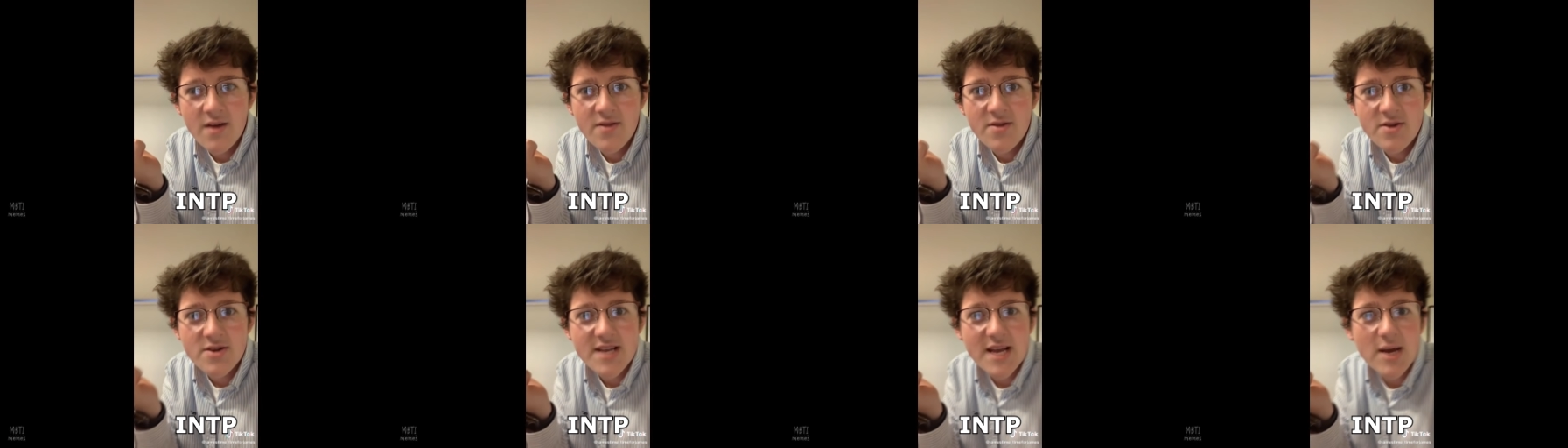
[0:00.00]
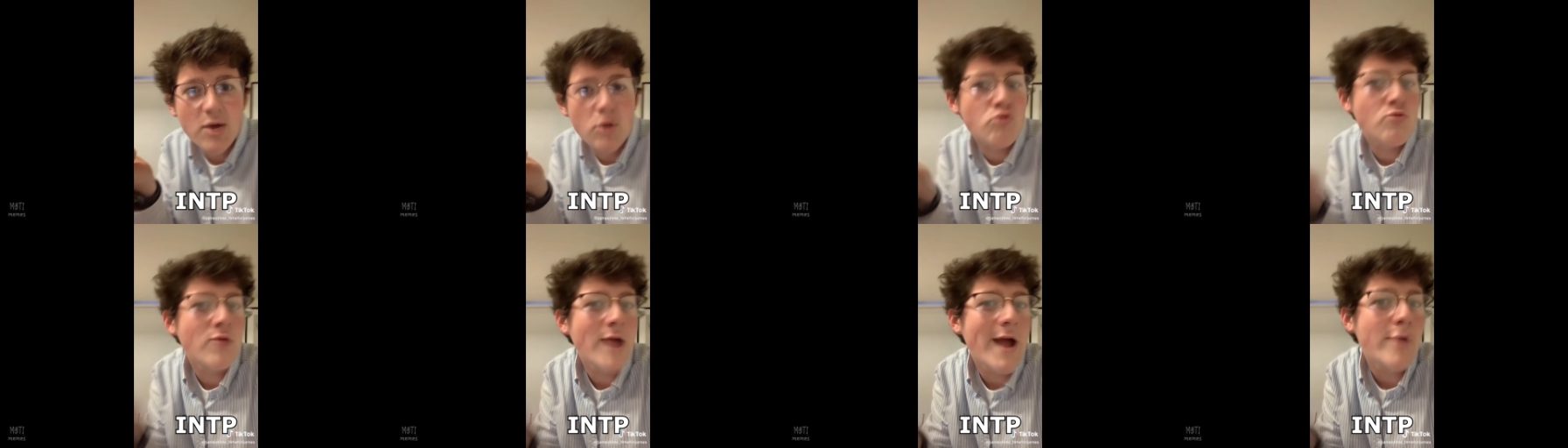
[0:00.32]
there's
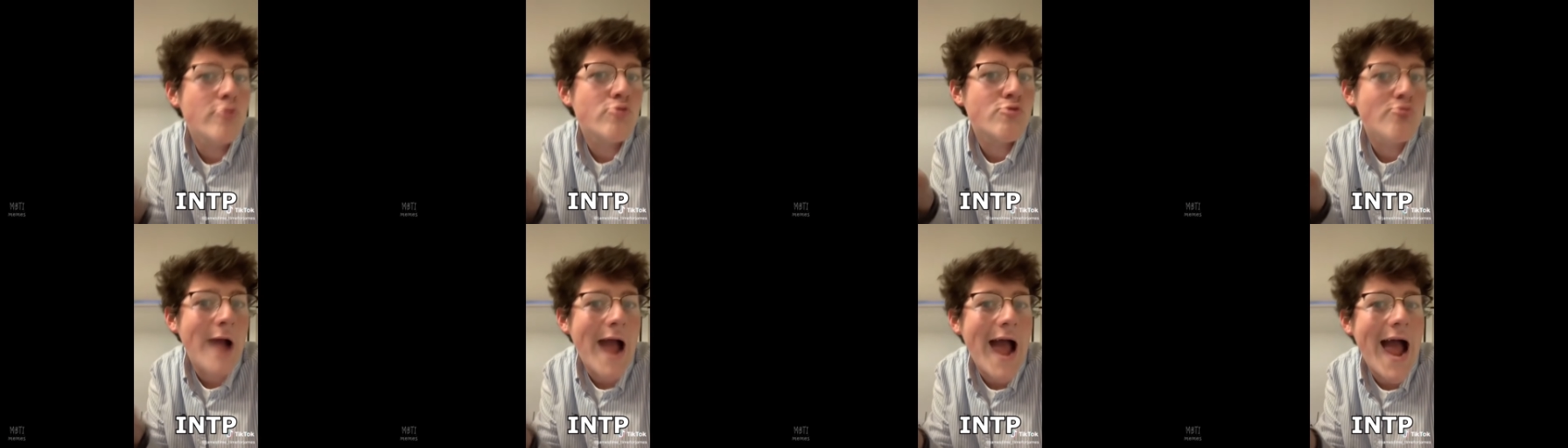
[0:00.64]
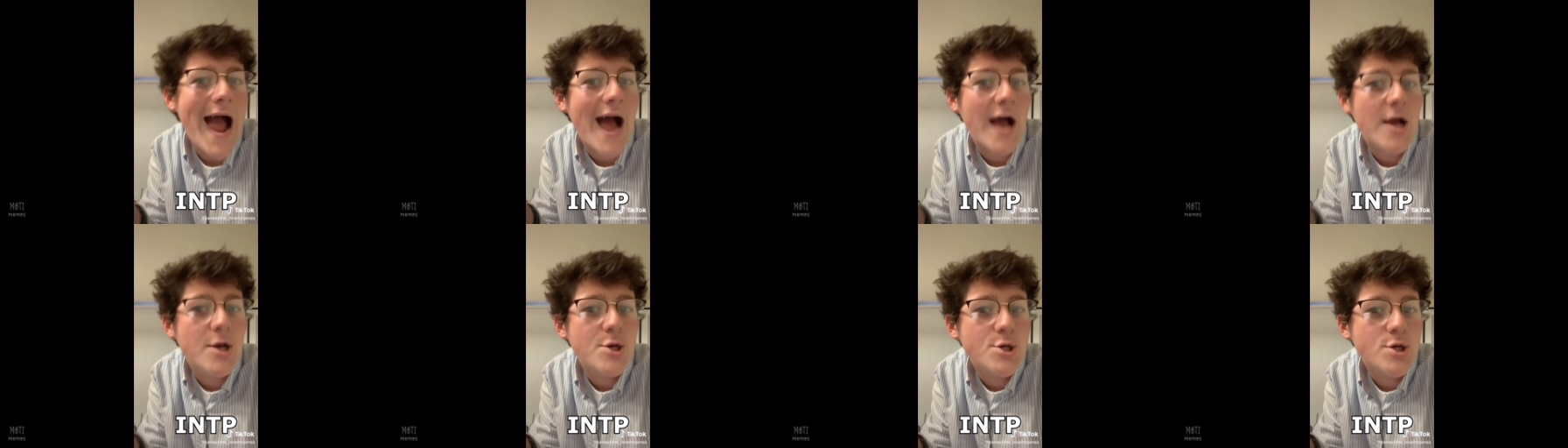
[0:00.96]
like a red
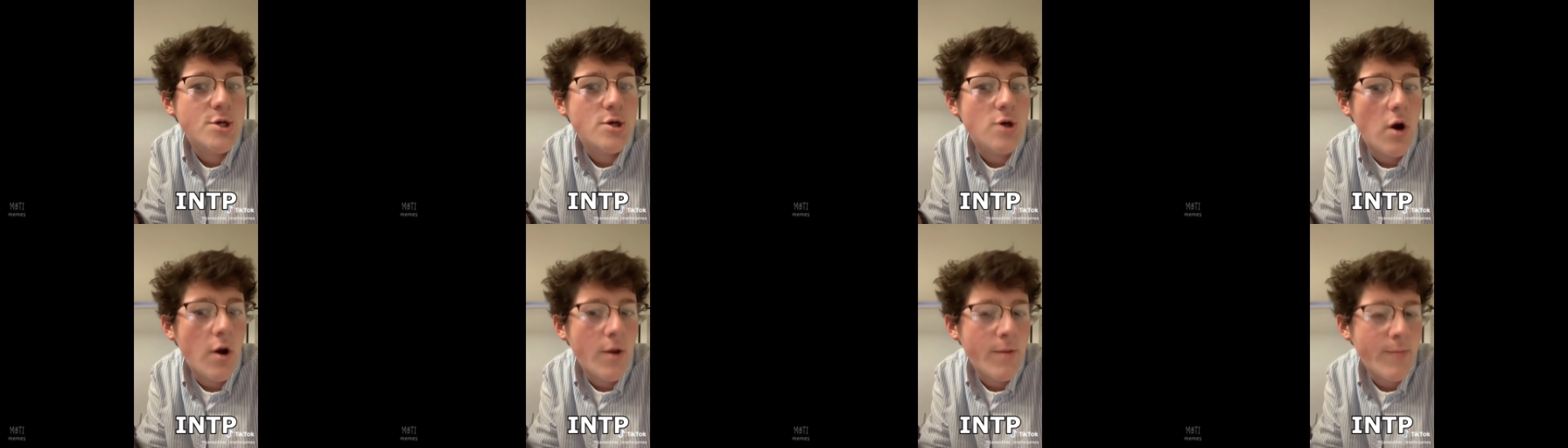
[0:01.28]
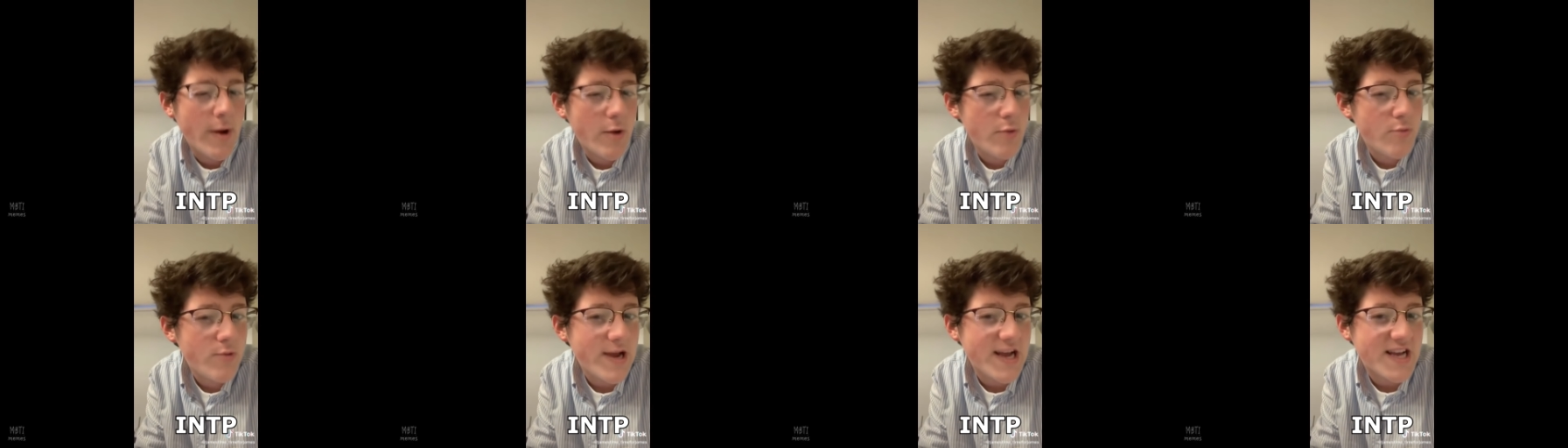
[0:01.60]
rash
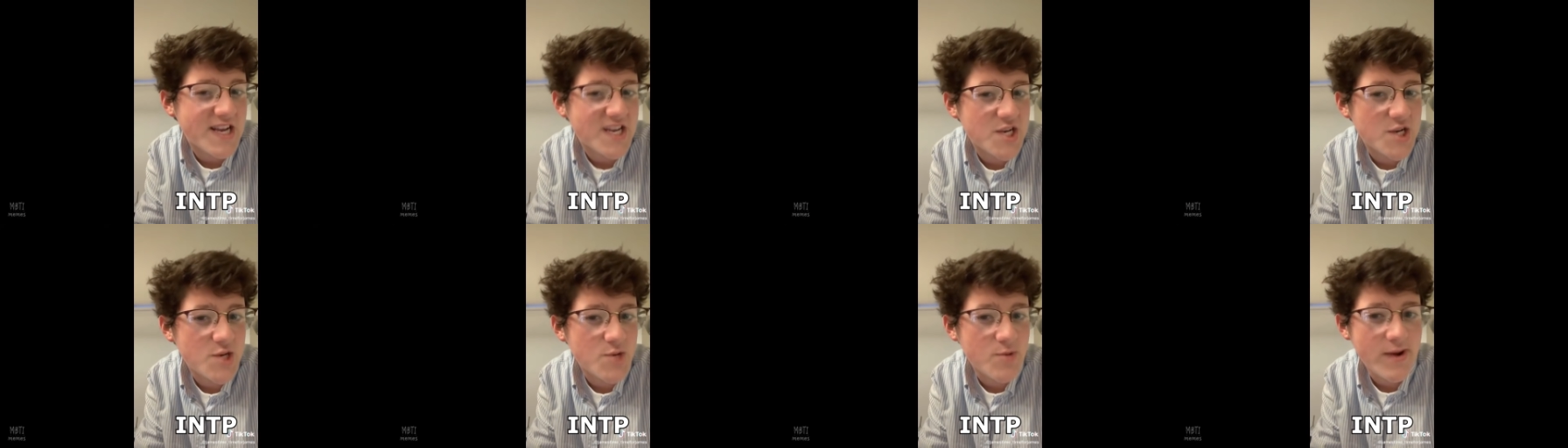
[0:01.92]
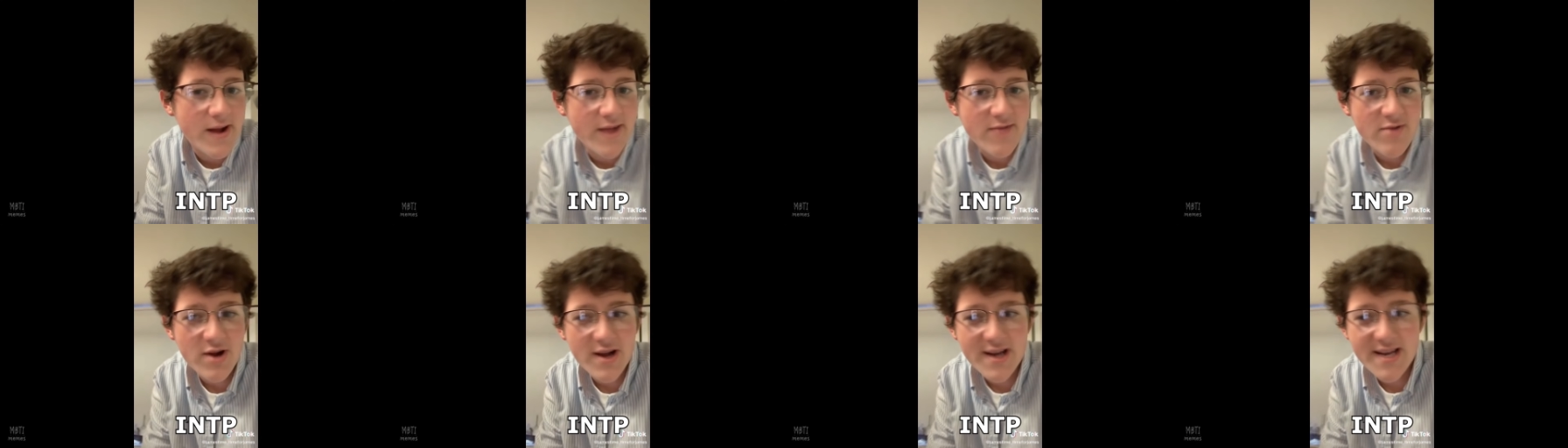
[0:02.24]
on my wrist
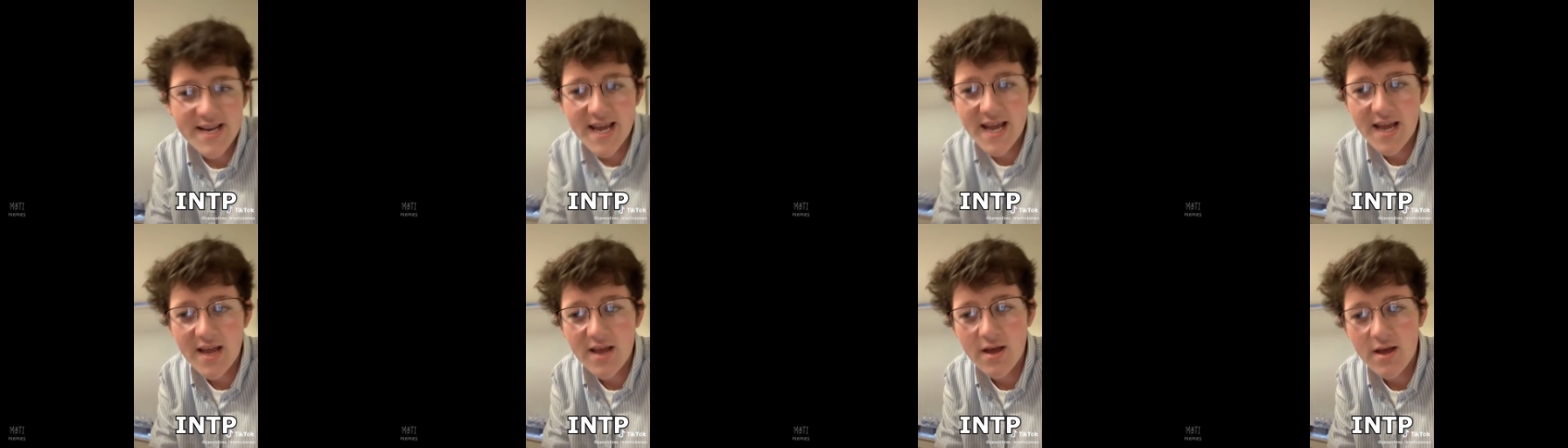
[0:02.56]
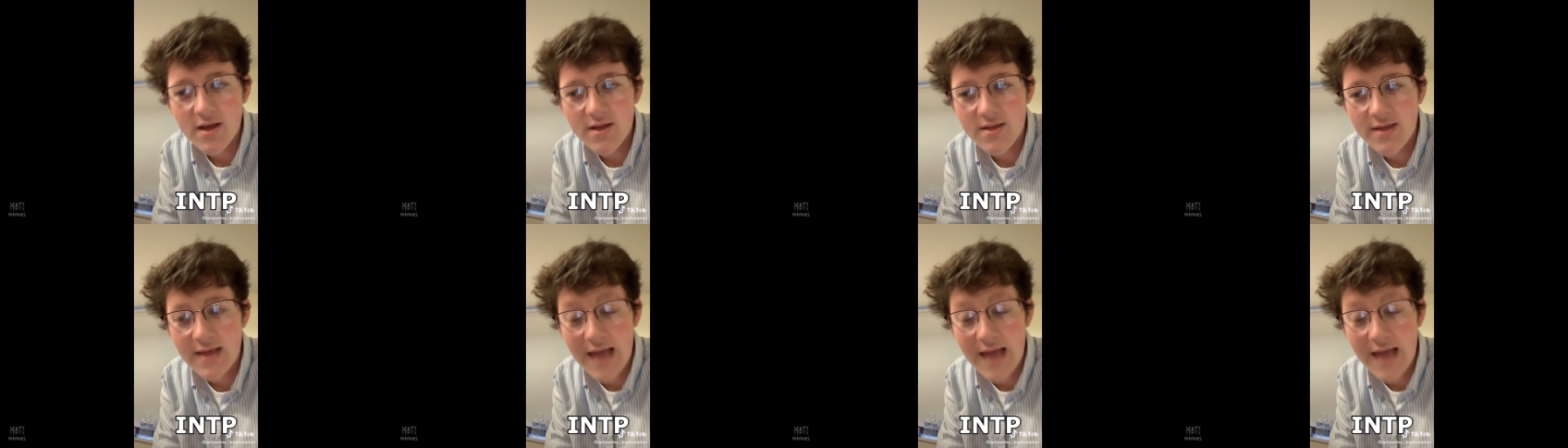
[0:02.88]
whenever I take